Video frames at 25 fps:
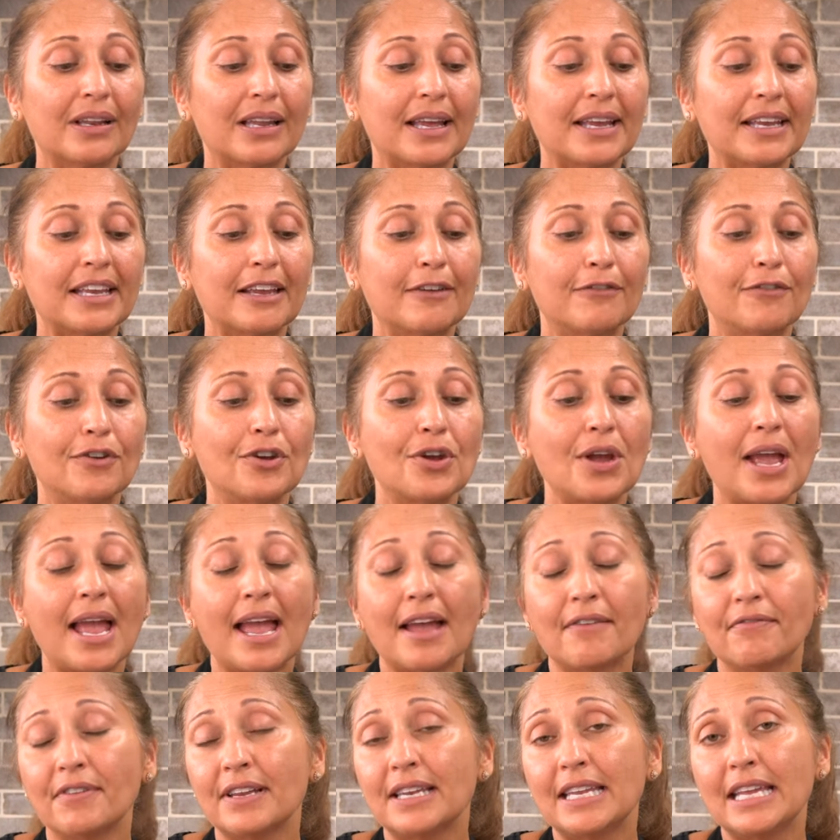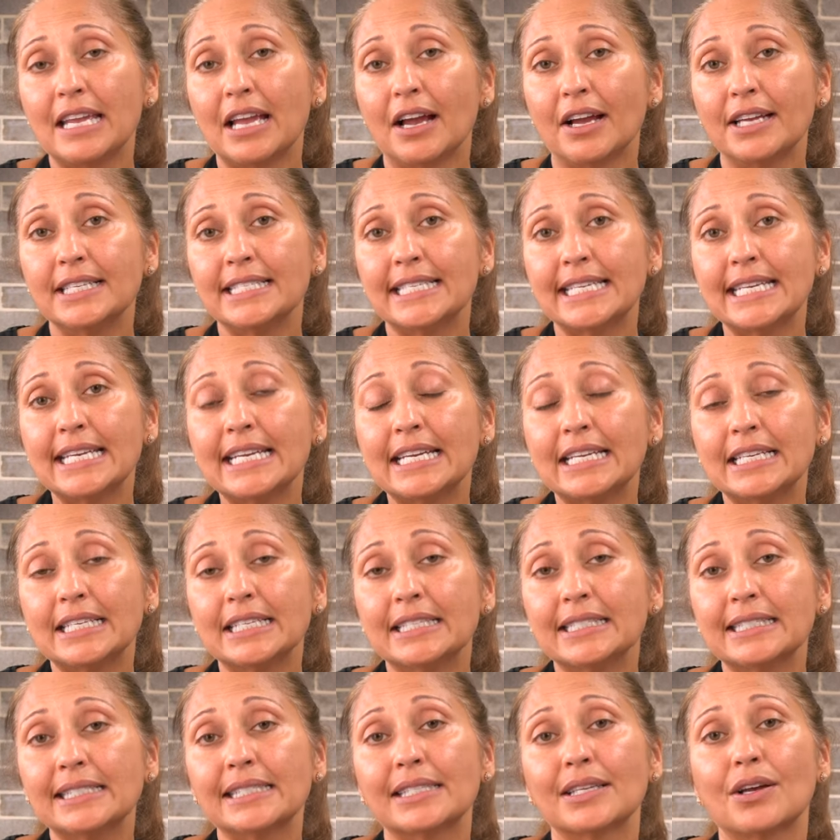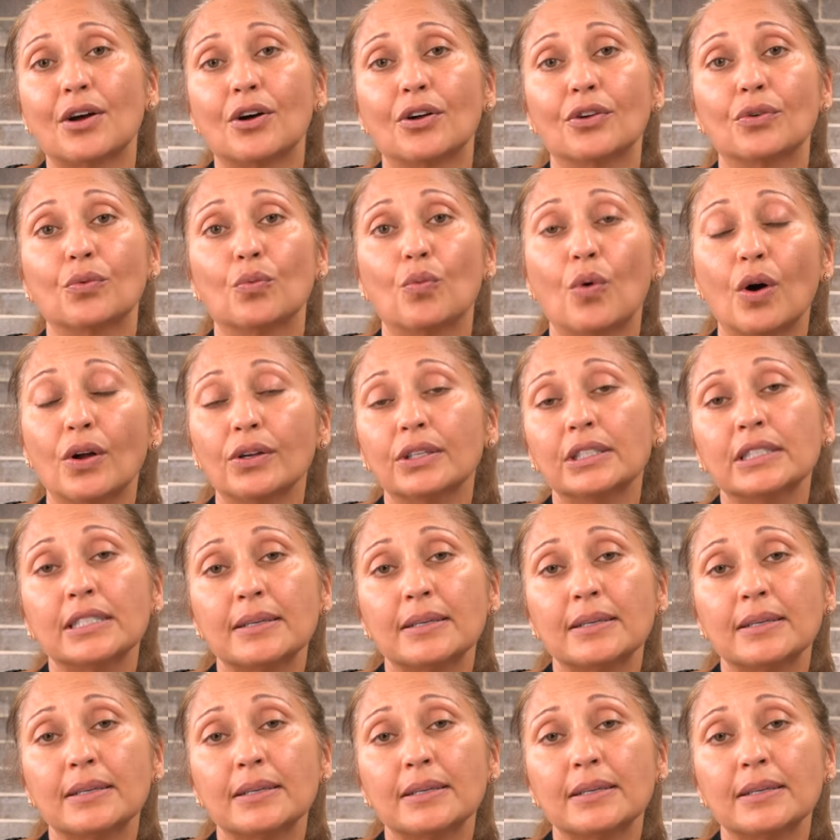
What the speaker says: like if you have any ideas on what